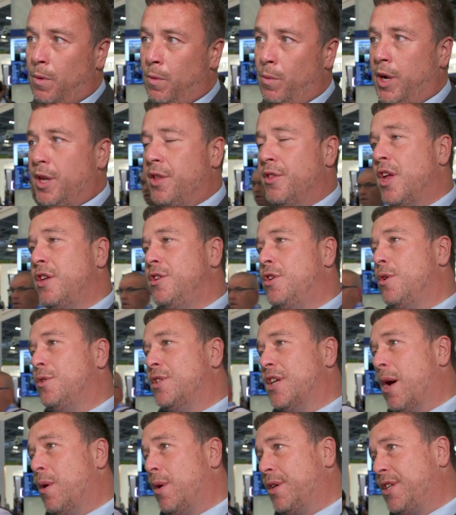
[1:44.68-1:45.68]
We can then
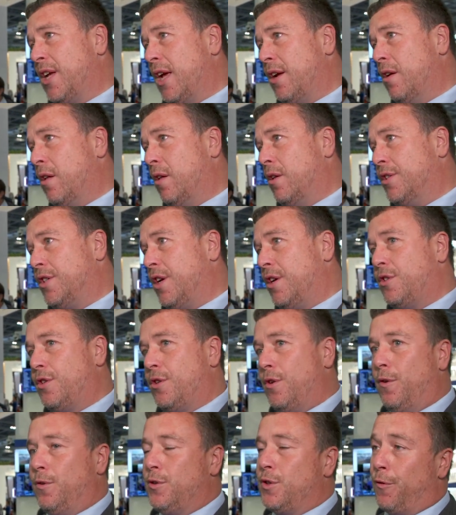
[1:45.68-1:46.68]
use our technology
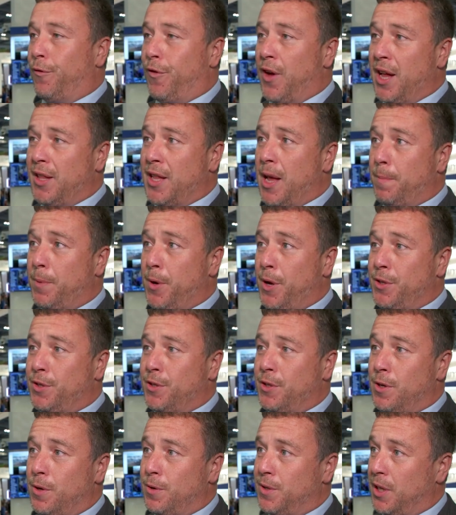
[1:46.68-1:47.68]
to find that
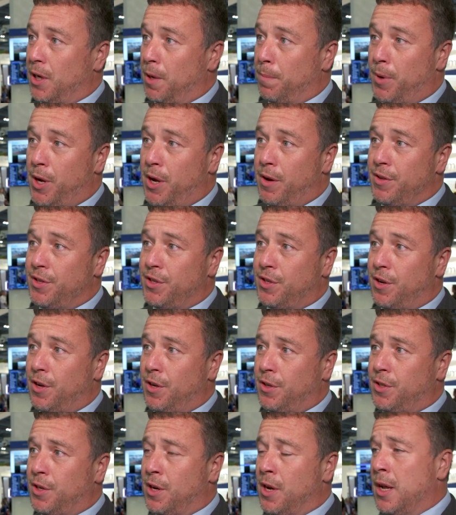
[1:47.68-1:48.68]
person using a peer and
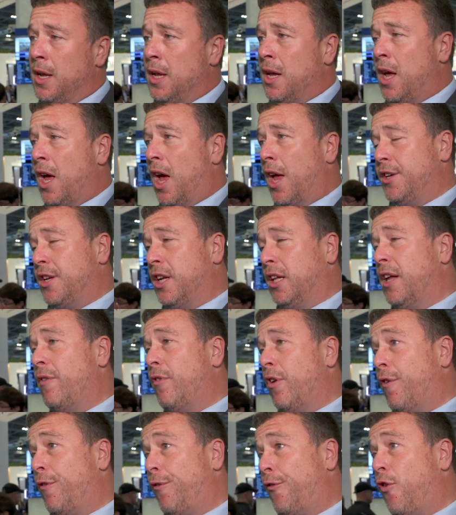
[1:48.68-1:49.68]
search and
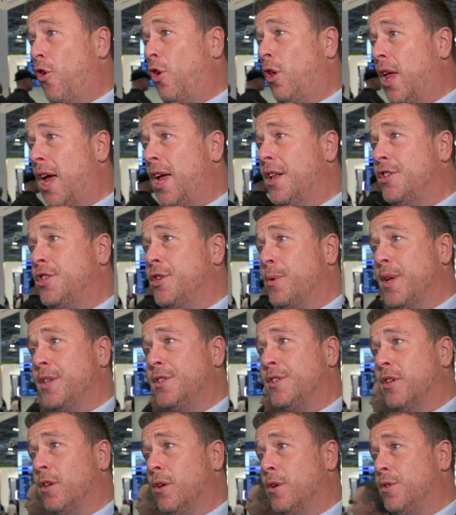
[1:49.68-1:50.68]
deliver a full
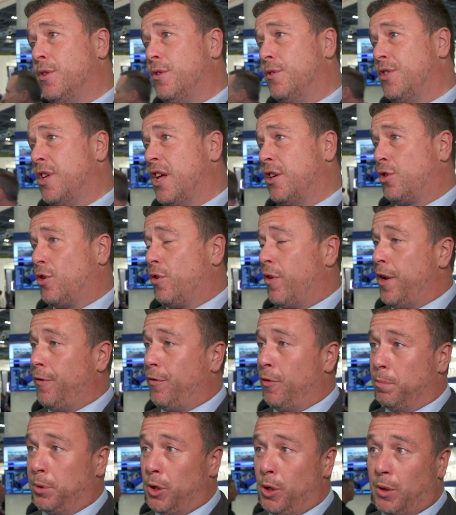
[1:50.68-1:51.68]
end-to-end solution. So that's great
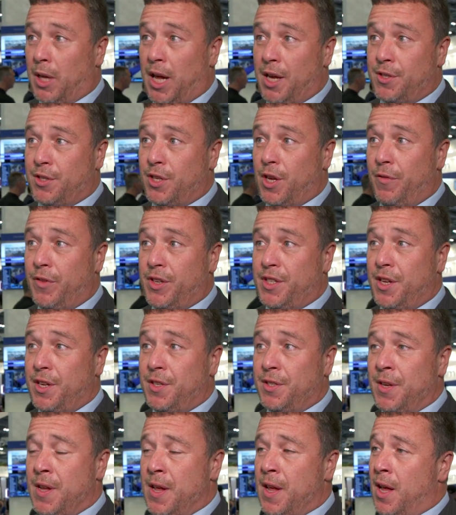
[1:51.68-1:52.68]
for blue light
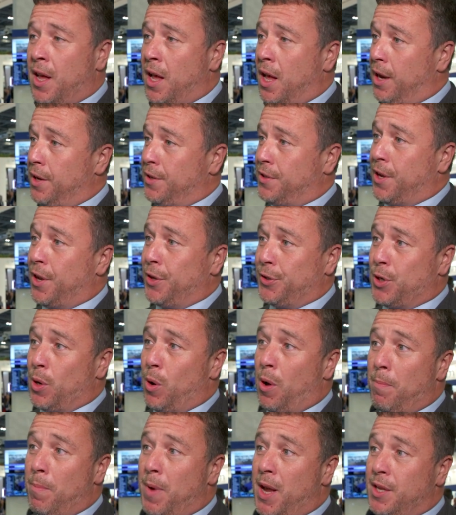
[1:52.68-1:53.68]
services, and it's
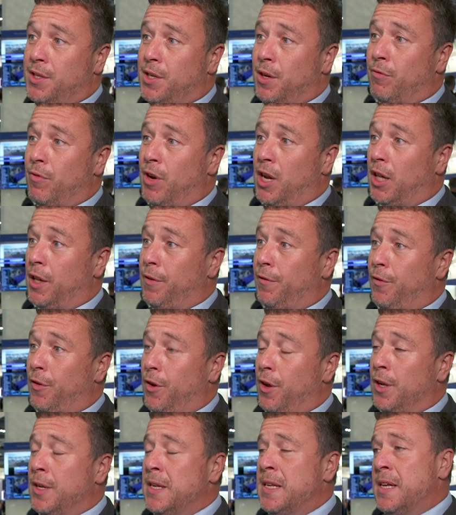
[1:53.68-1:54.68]
also amazing really
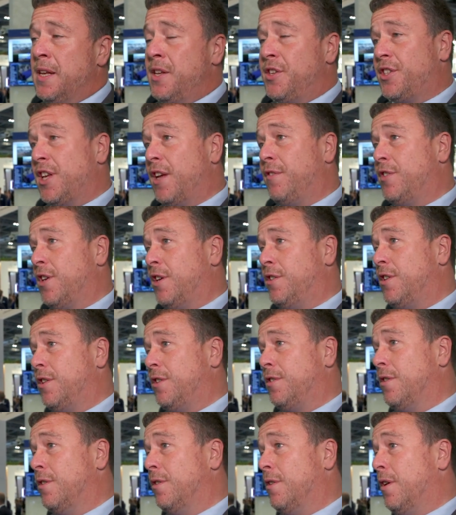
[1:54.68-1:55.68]
for safe
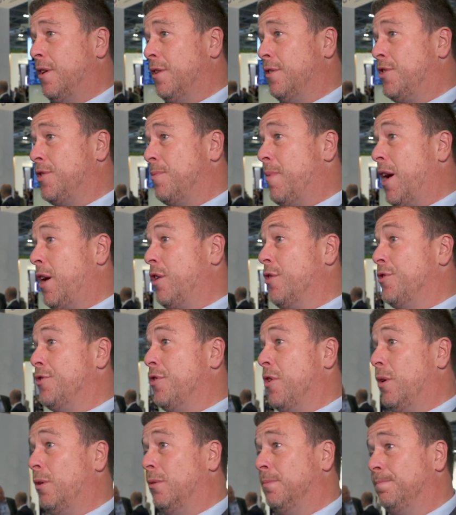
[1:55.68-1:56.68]
cities and smart
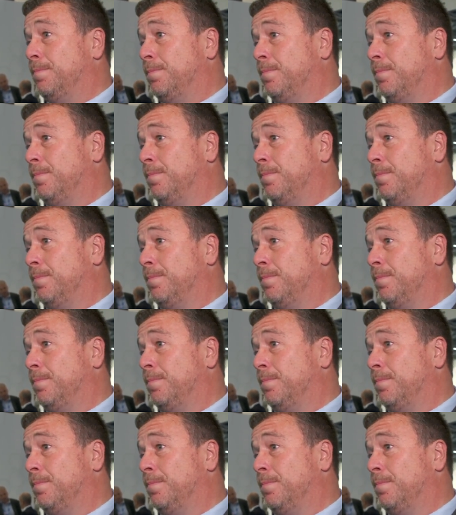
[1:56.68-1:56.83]
control.